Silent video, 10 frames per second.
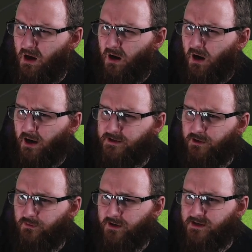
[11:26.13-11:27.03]
I
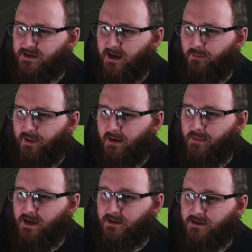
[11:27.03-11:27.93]
don't understand what that
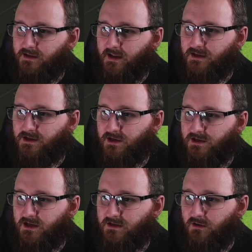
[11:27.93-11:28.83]
means. It just
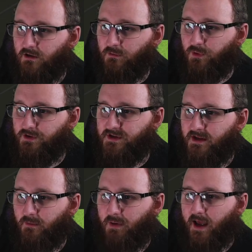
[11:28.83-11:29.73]
says Solihull Moors and they're
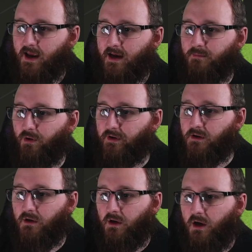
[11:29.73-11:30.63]
not playing anybody.
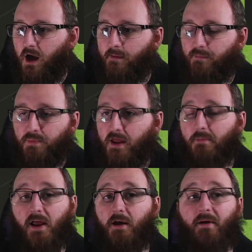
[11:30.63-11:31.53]
But they're
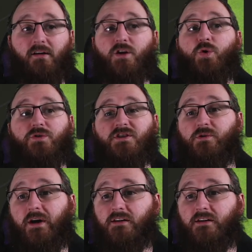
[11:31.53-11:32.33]
playing apparently 7:45.